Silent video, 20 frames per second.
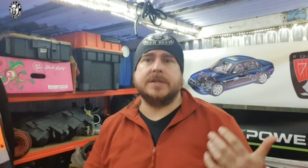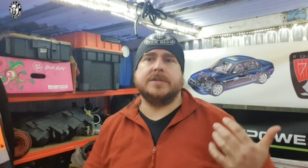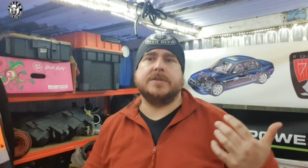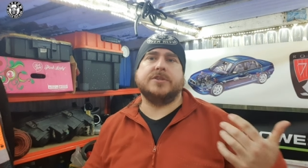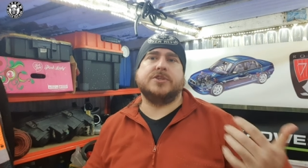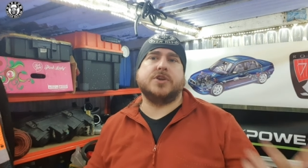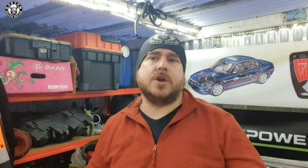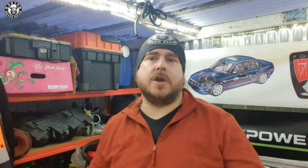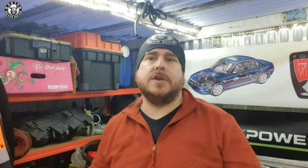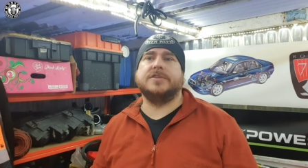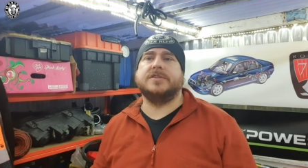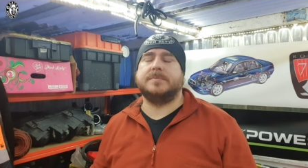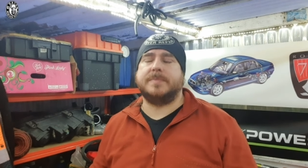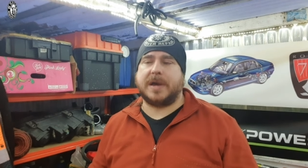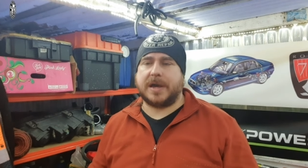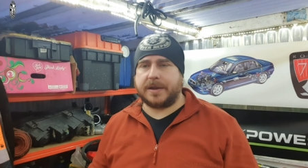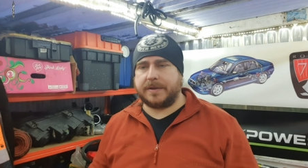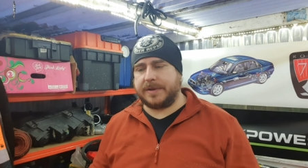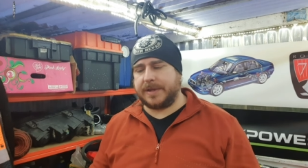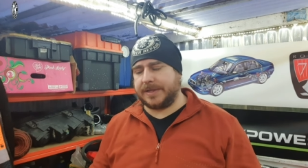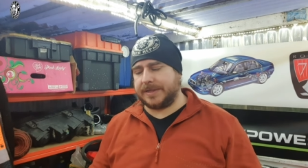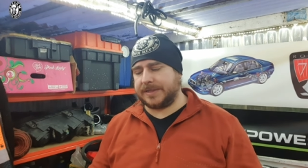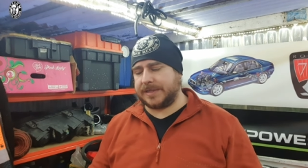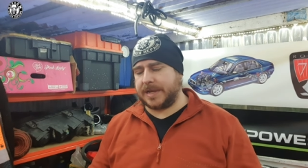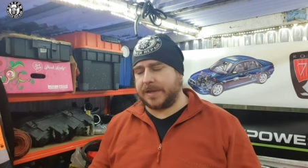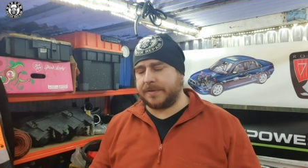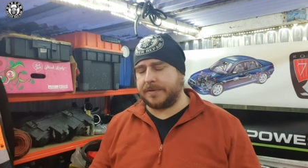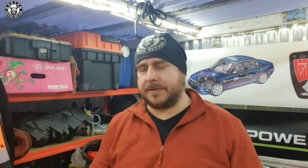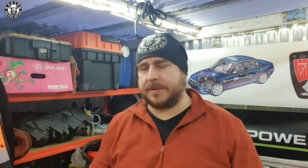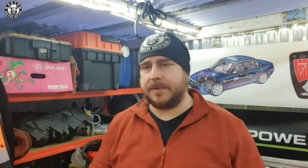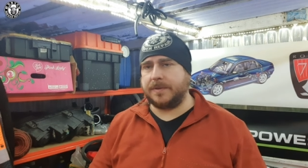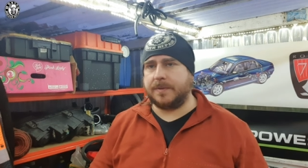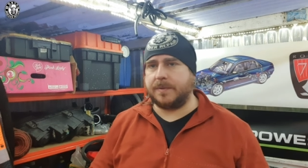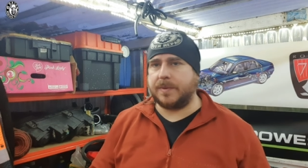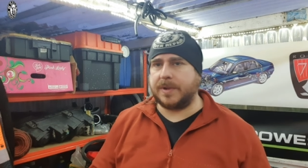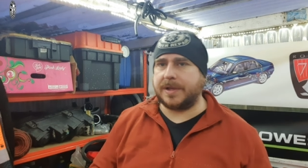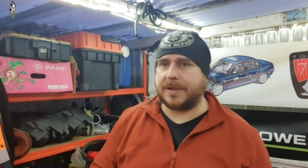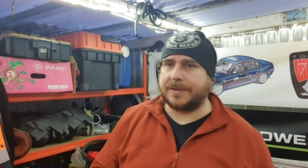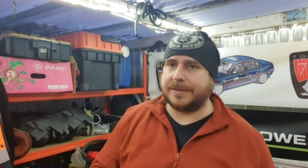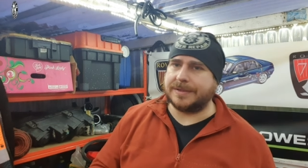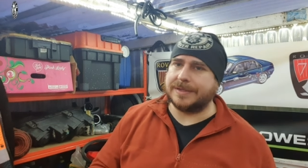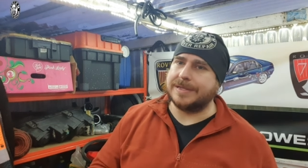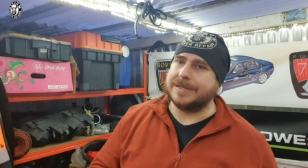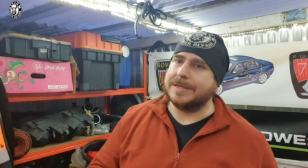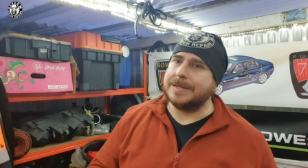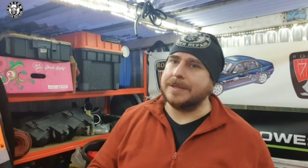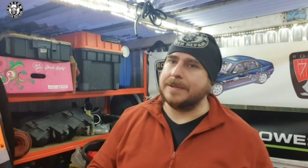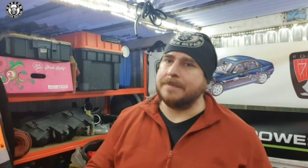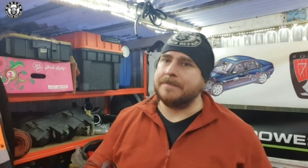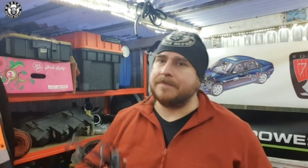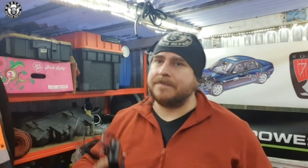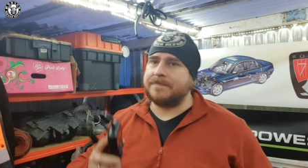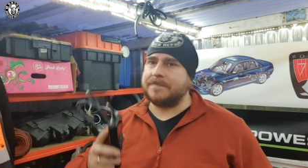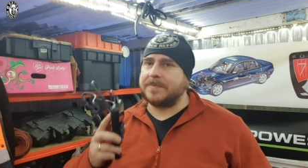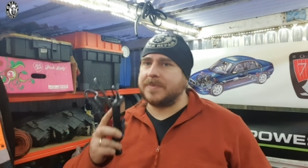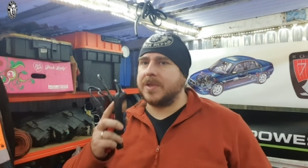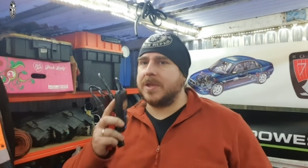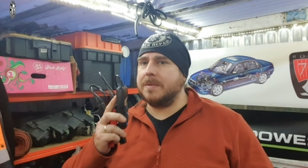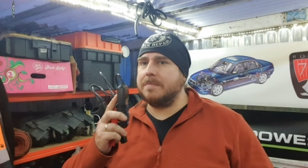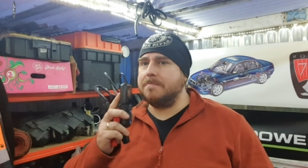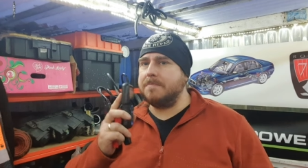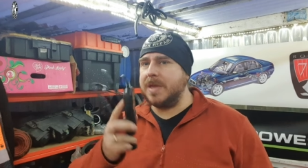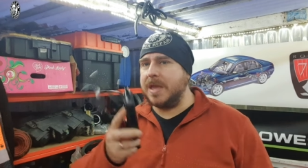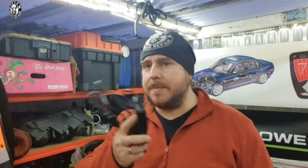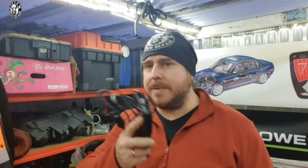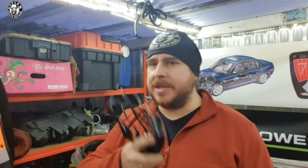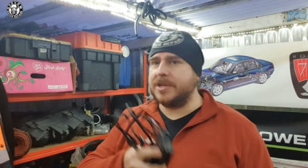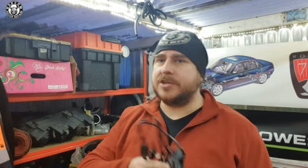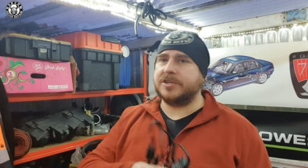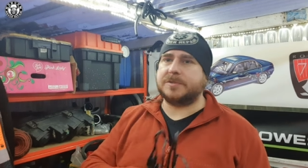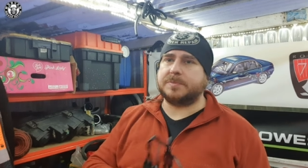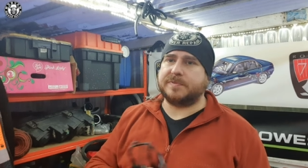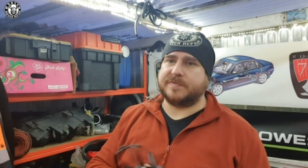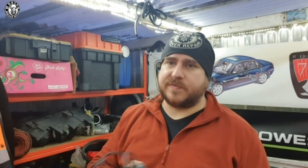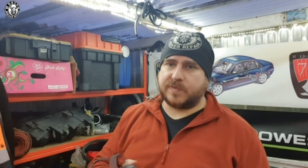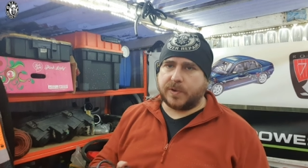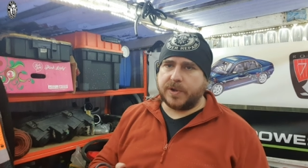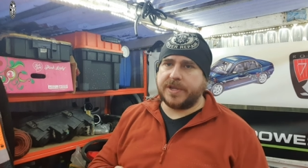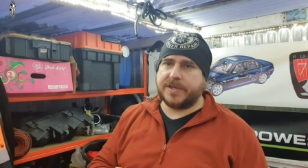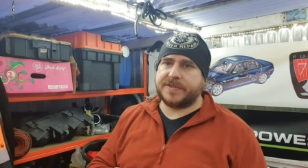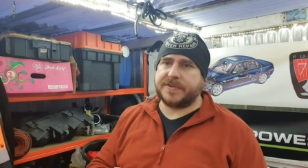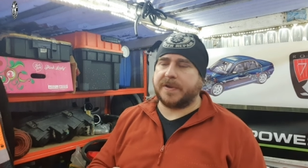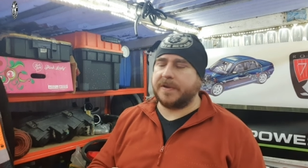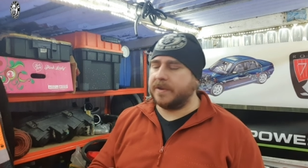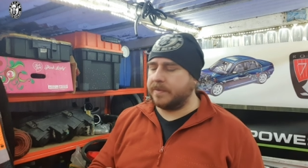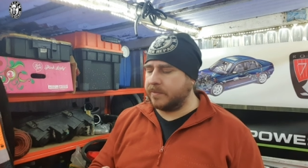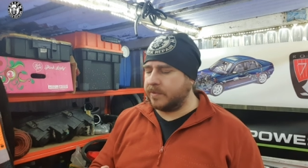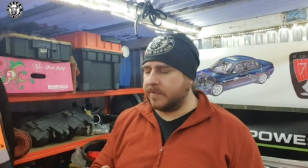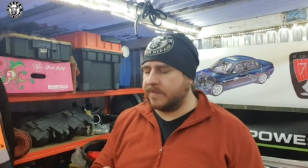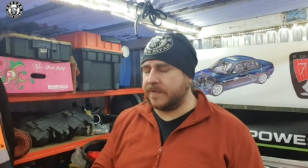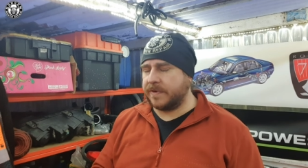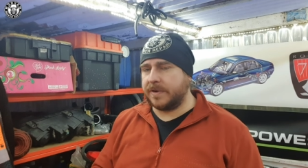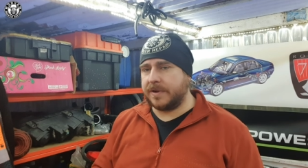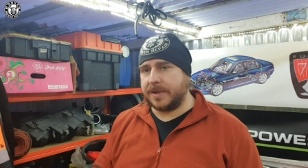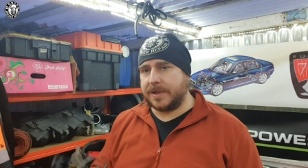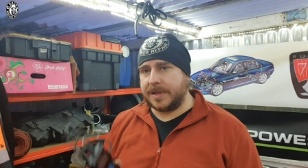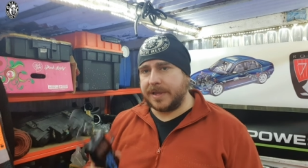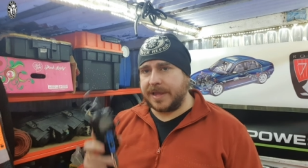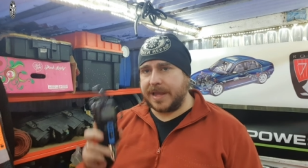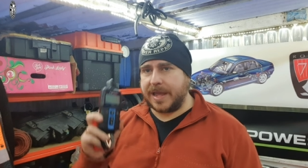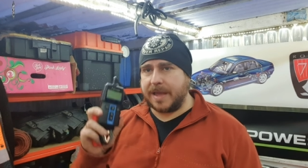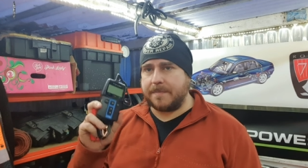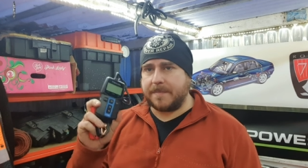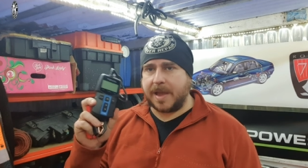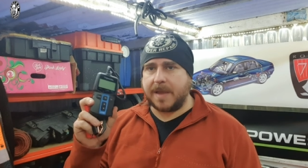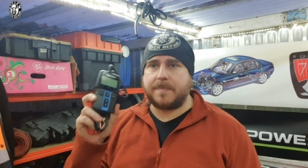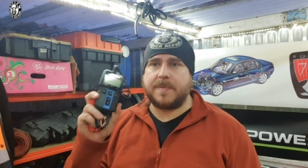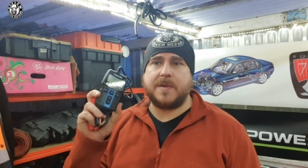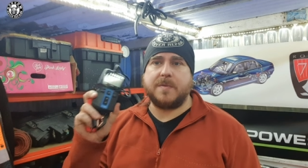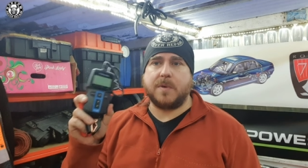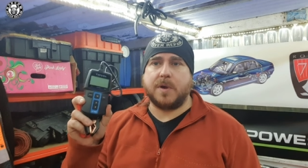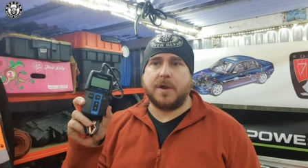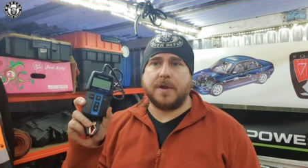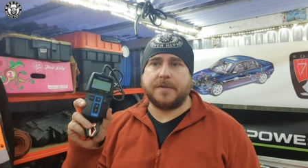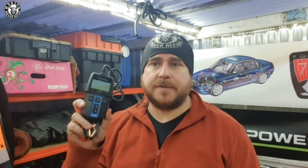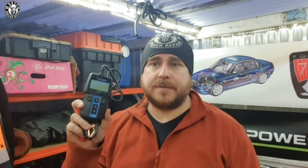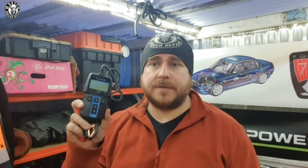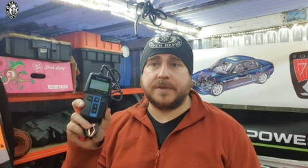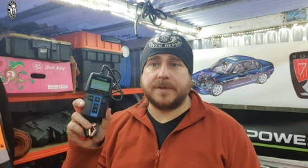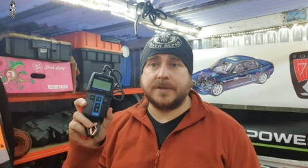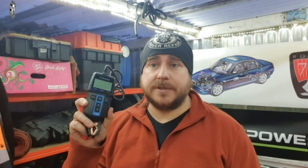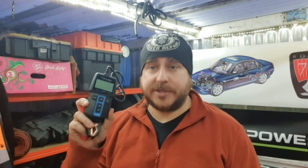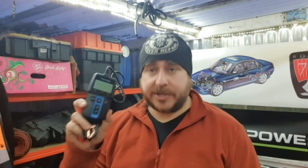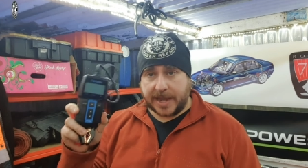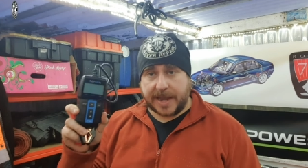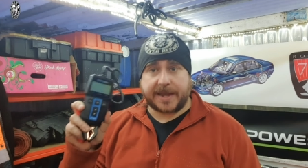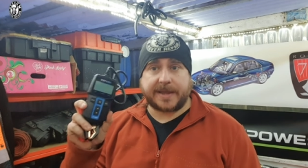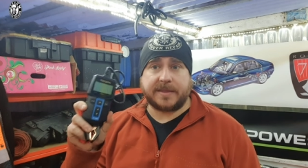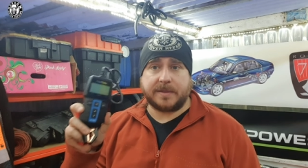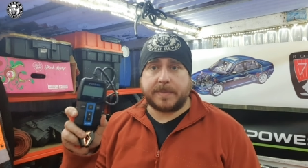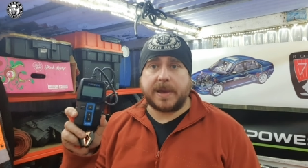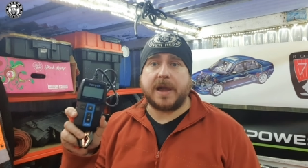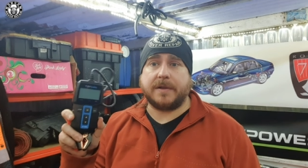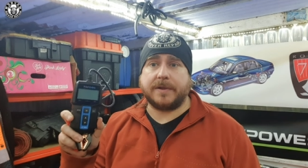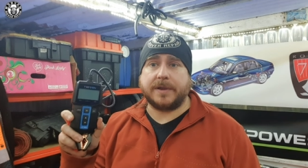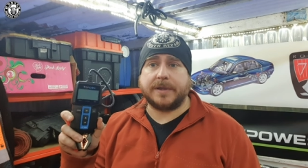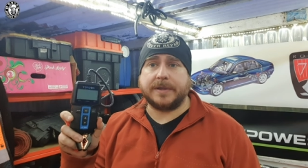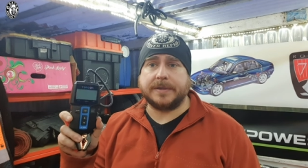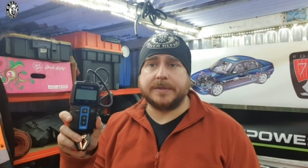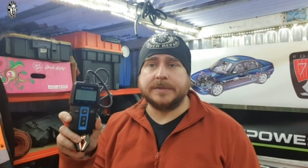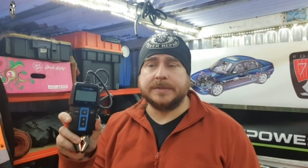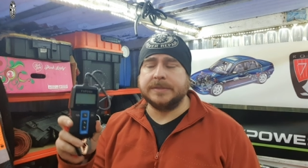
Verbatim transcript: to charge the battery, etc. Well, maybe just before you turn them over, it might be worth checking the battery.